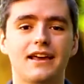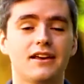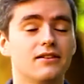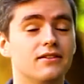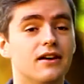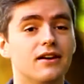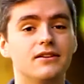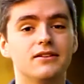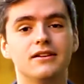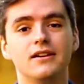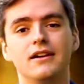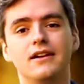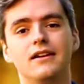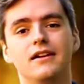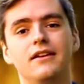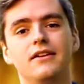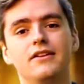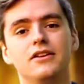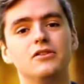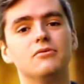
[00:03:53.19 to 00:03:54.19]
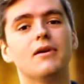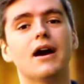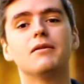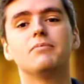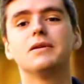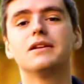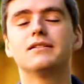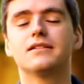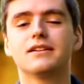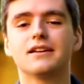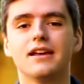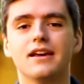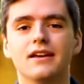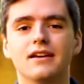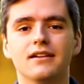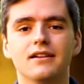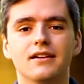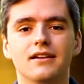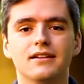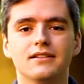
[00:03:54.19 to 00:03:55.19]
you might be
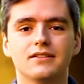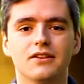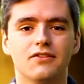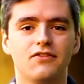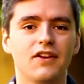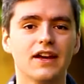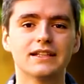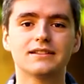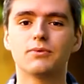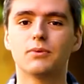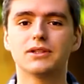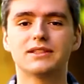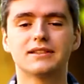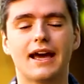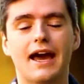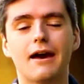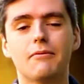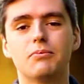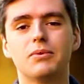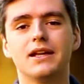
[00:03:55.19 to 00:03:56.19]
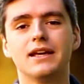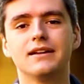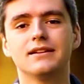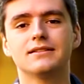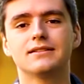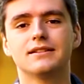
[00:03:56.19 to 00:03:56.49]
looking to fix what's happening,